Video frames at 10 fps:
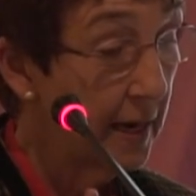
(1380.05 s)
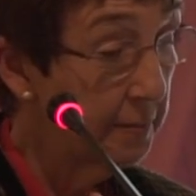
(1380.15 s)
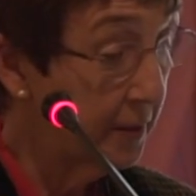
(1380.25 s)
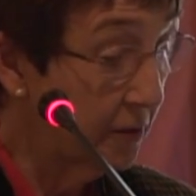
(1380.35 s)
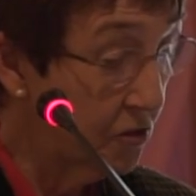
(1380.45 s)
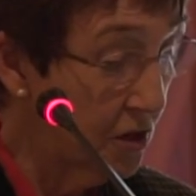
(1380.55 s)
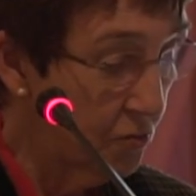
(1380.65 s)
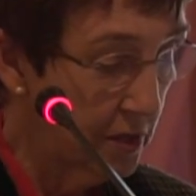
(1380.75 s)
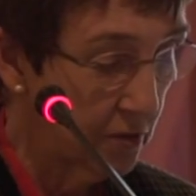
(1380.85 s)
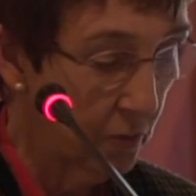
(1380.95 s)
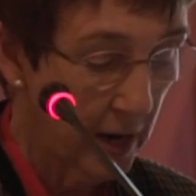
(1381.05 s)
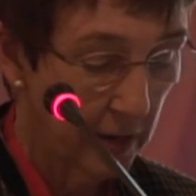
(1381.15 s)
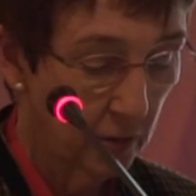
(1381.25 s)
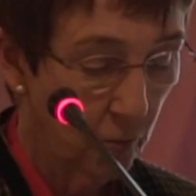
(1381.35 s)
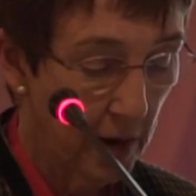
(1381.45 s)
but there's no reason
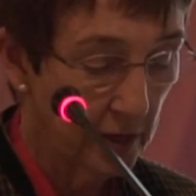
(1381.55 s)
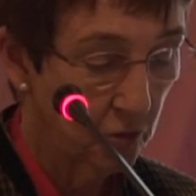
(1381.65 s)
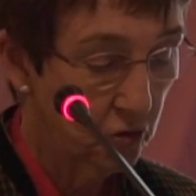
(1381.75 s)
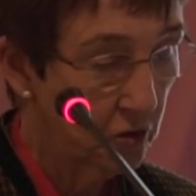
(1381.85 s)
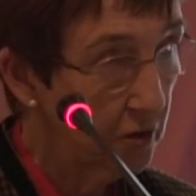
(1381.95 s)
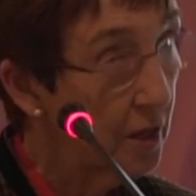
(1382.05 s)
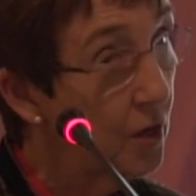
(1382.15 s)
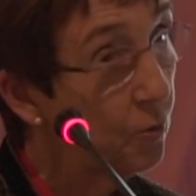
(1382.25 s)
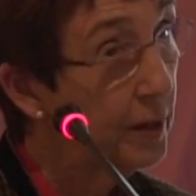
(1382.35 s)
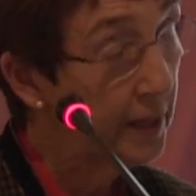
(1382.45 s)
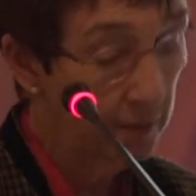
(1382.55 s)
why you shouldn't. We can